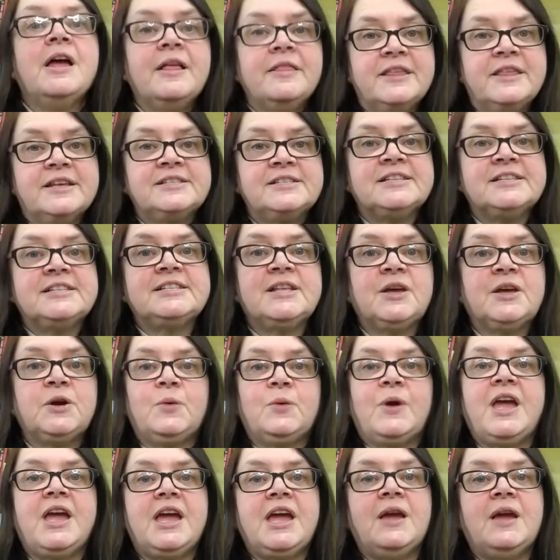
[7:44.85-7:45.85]
This is the
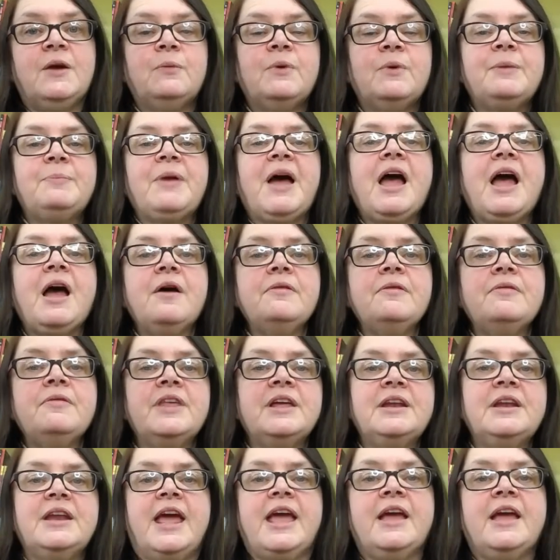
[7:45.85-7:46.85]
way we pound
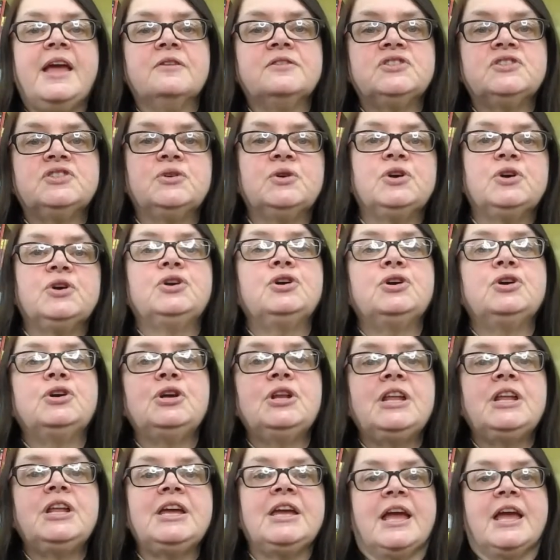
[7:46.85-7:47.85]
the nail so
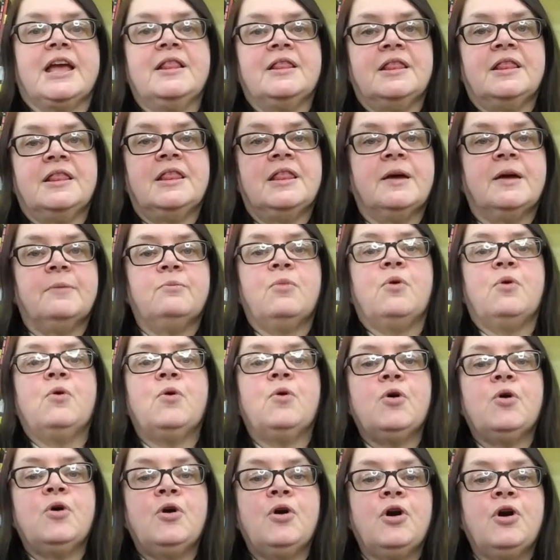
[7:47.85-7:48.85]
early in the
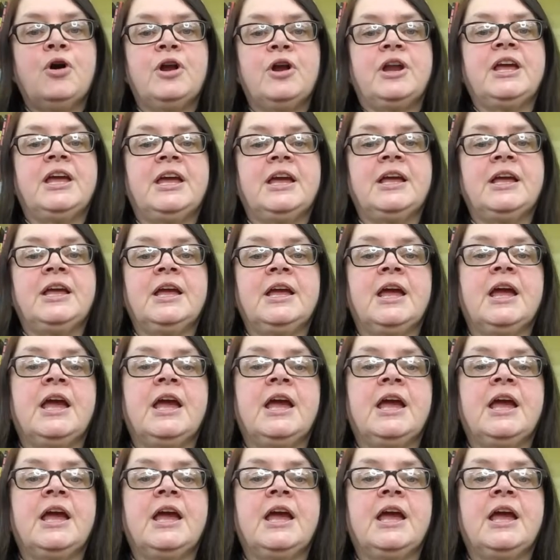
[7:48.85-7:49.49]
morning.